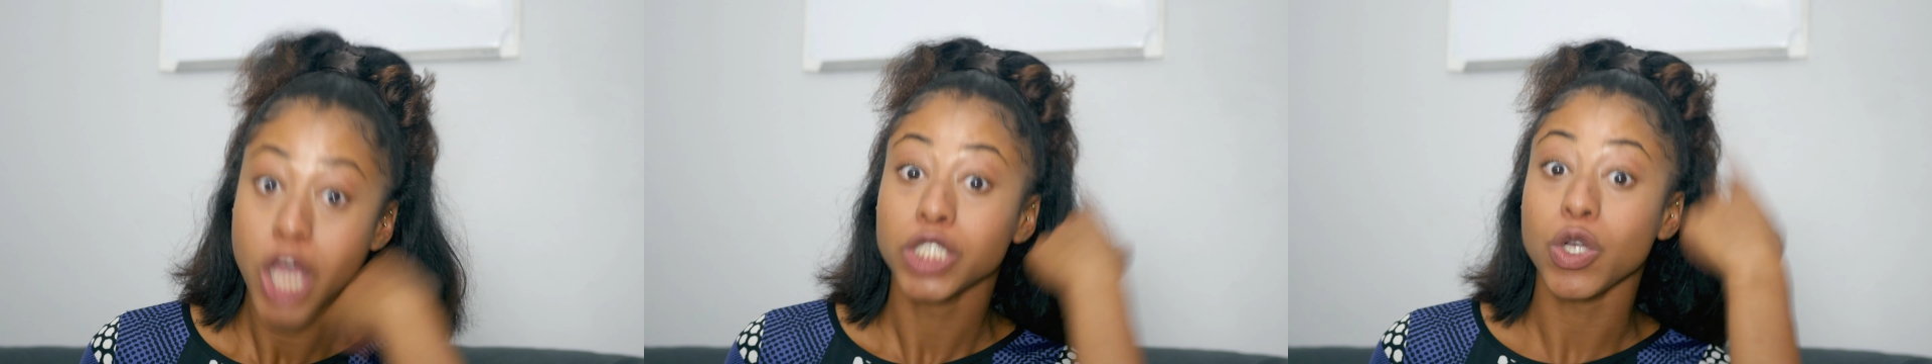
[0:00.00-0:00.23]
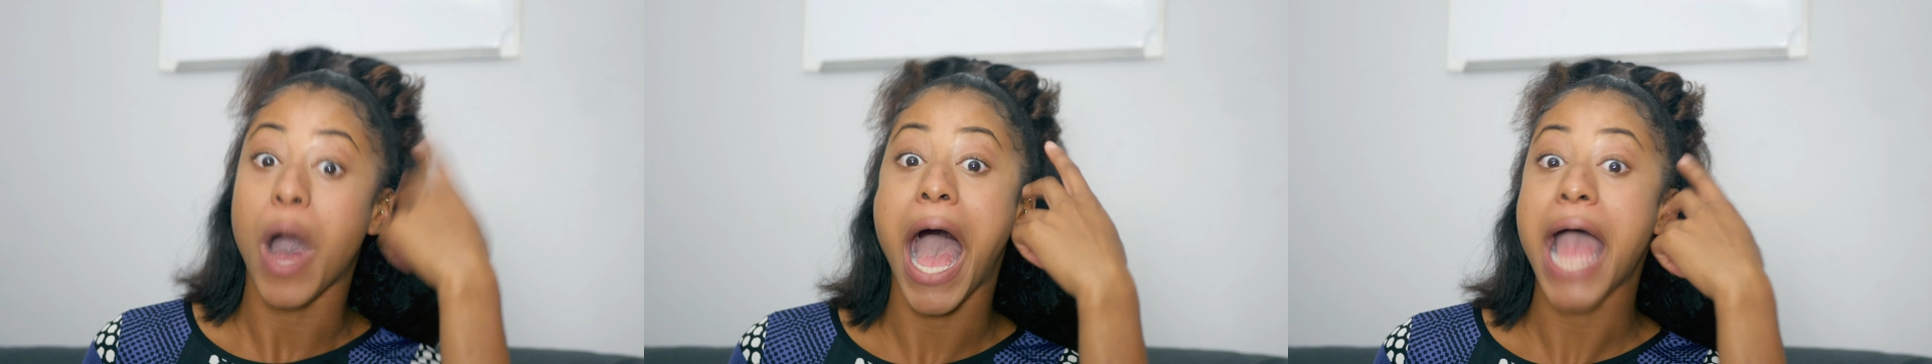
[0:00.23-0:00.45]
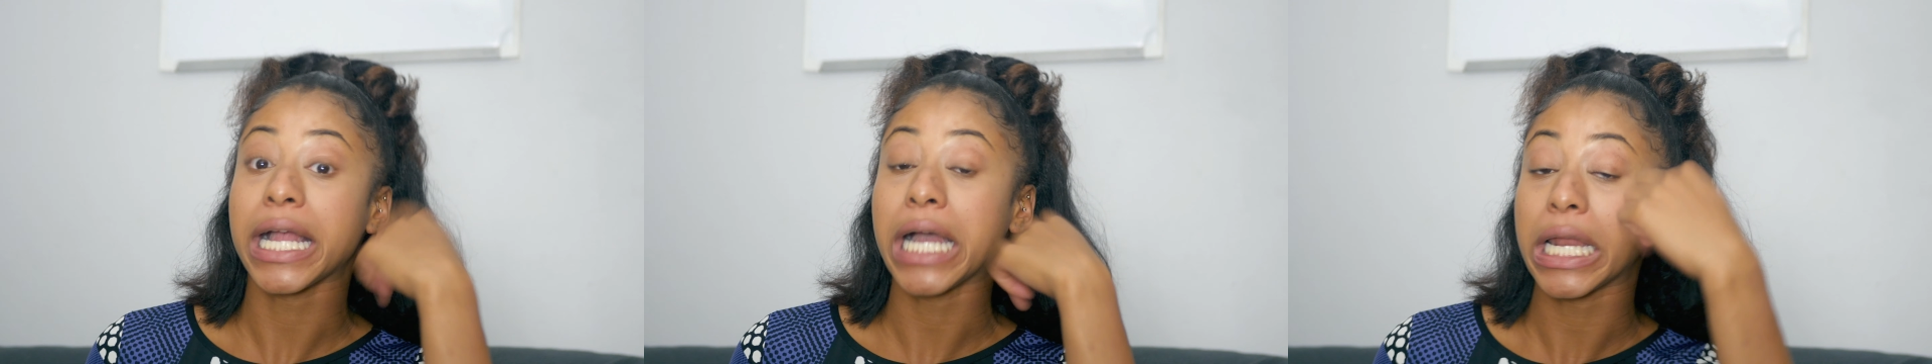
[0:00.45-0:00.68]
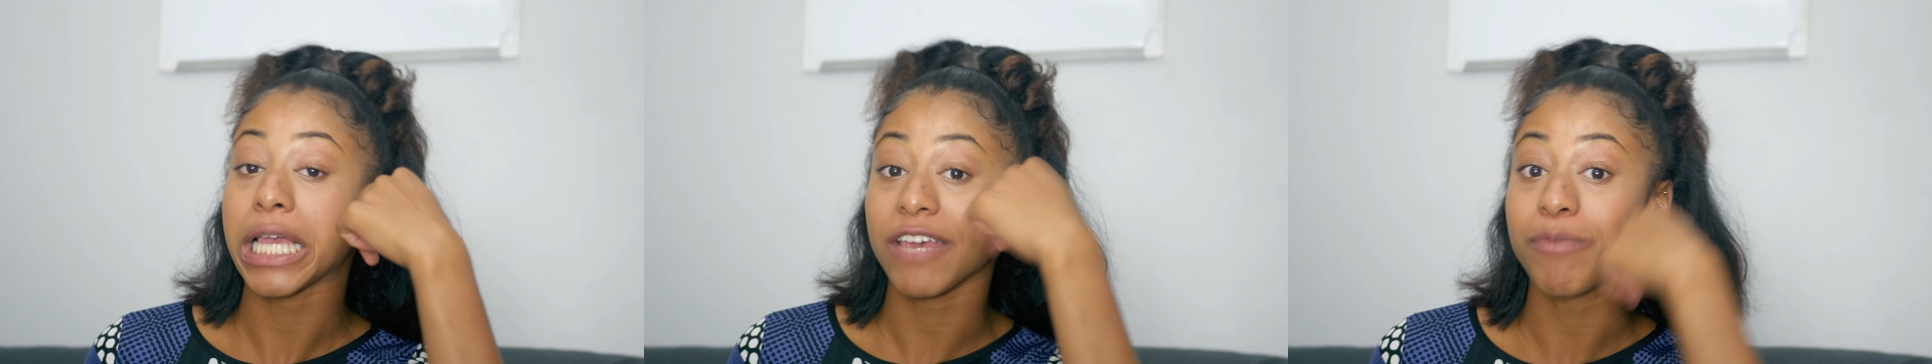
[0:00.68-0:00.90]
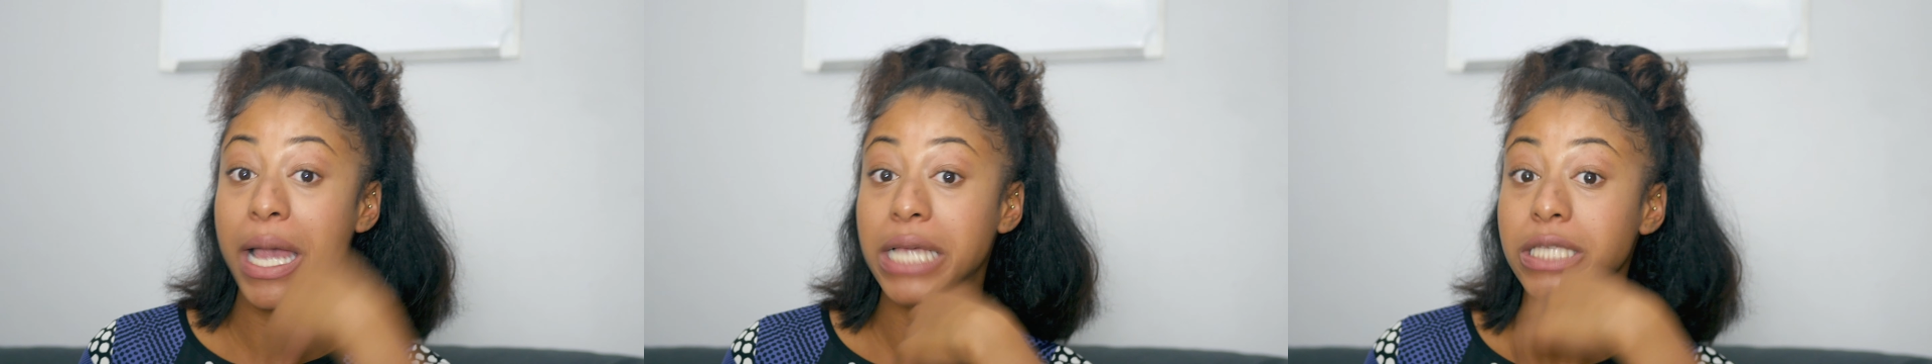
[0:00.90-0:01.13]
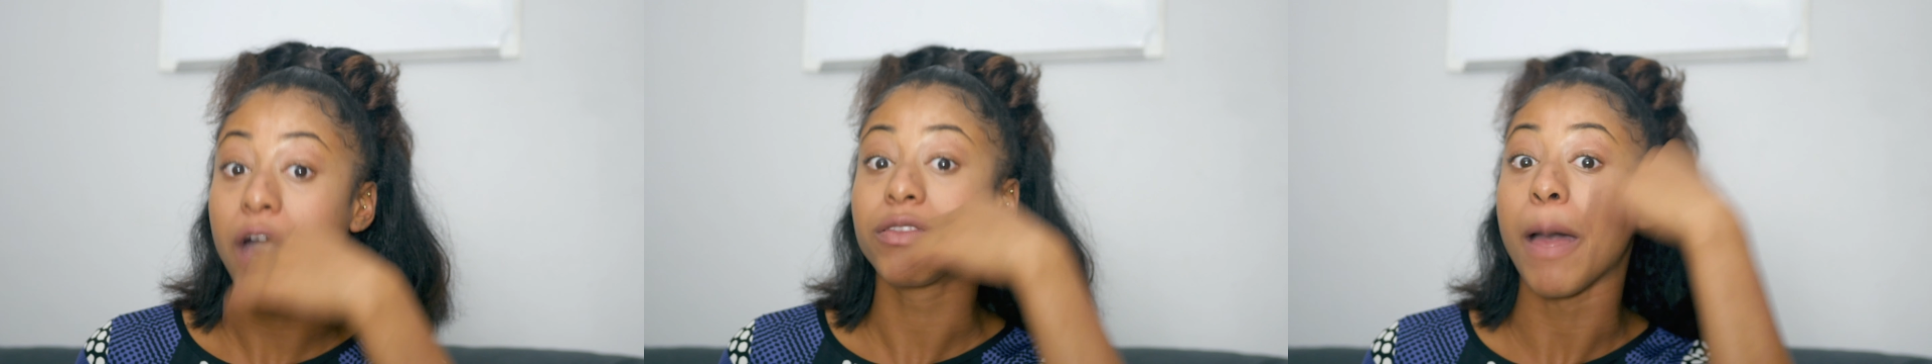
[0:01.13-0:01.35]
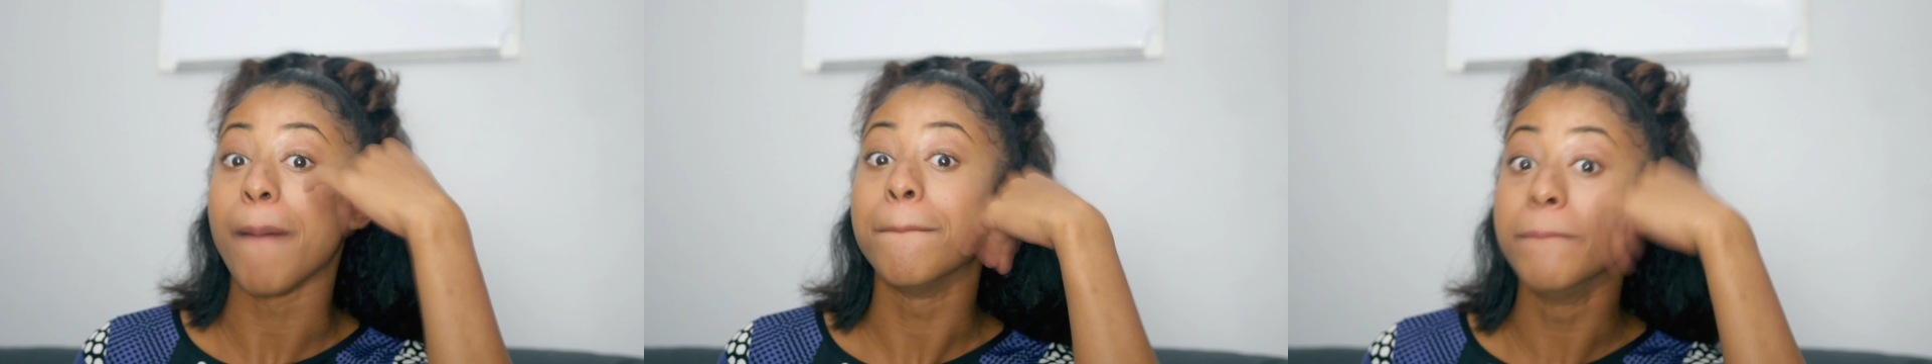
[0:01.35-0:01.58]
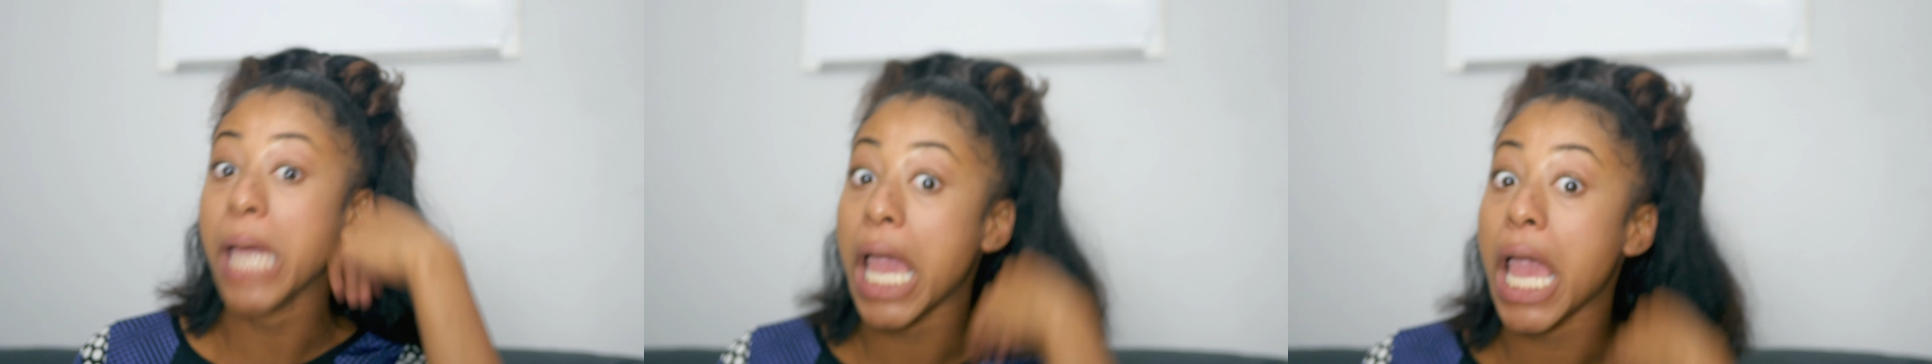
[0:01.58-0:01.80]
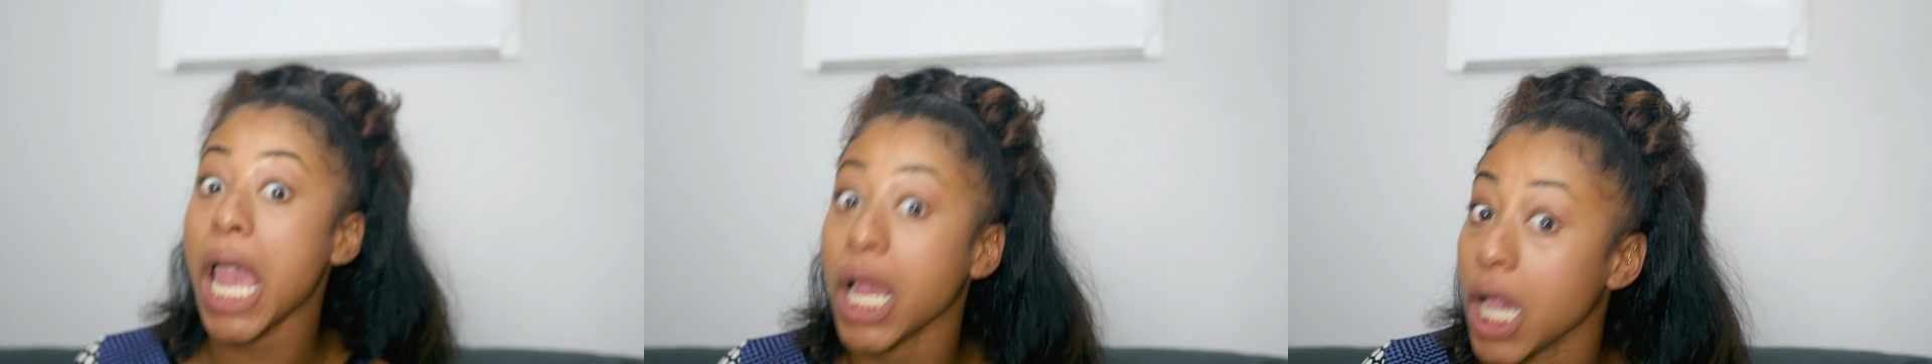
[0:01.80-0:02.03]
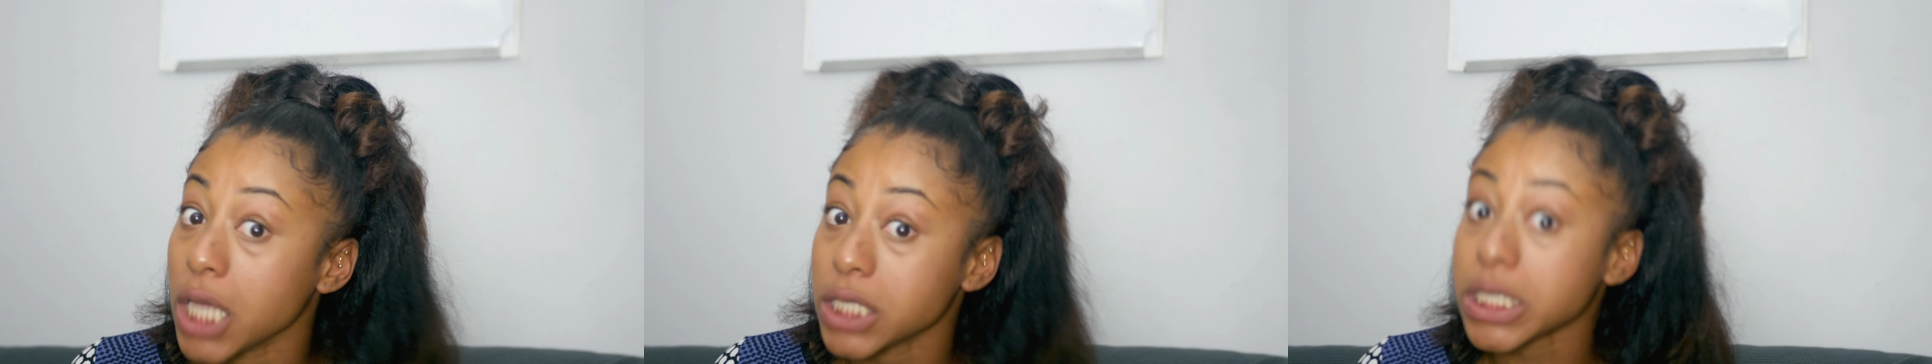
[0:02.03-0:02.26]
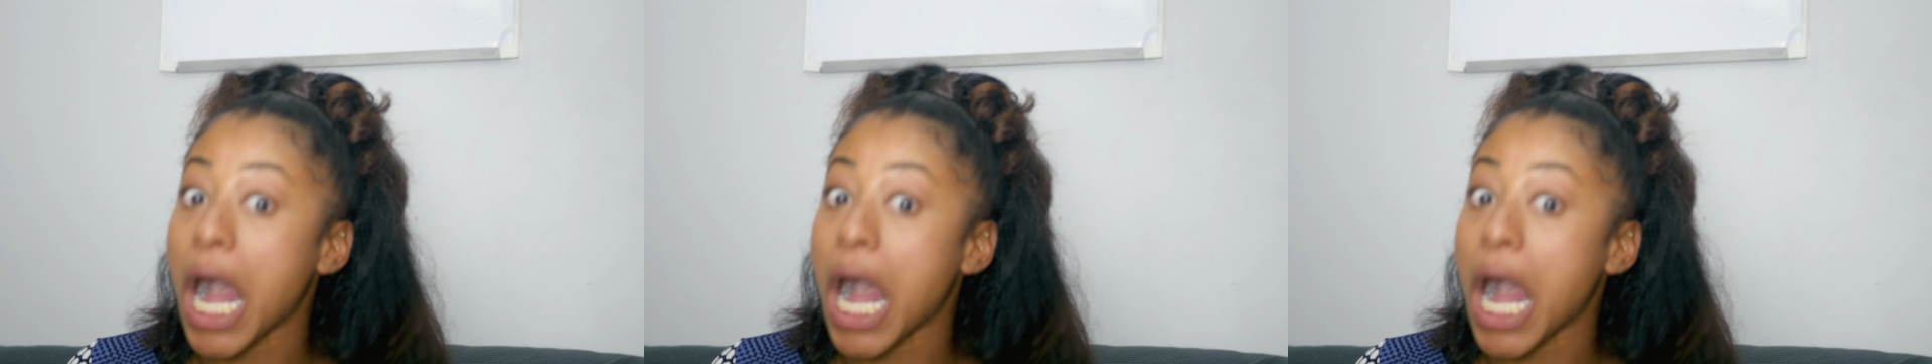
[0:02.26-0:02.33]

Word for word: So I gotta give myself the biggest